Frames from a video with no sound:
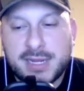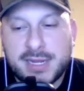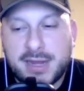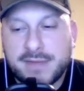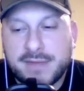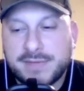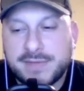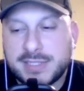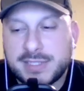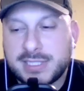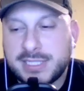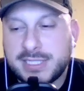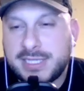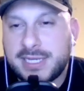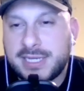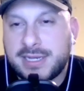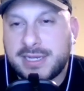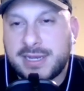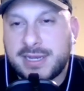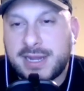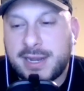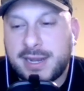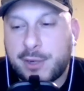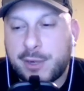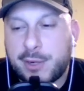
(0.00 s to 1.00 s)
obviously,
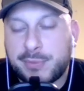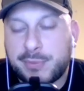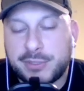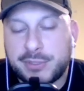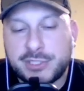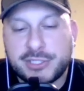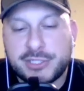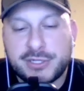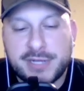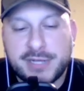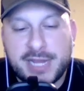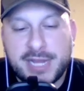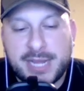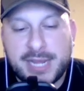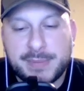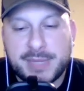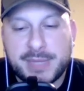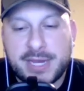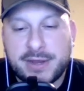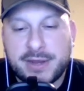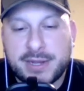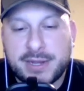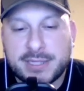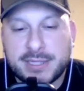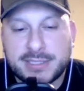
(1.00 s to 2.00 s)
and I'll put your name
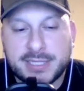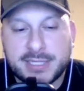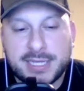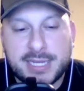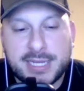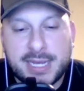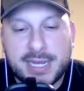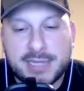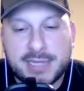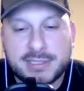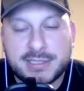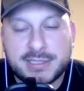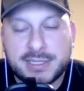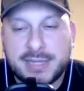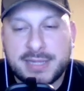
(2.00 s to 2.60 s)
down as a guest,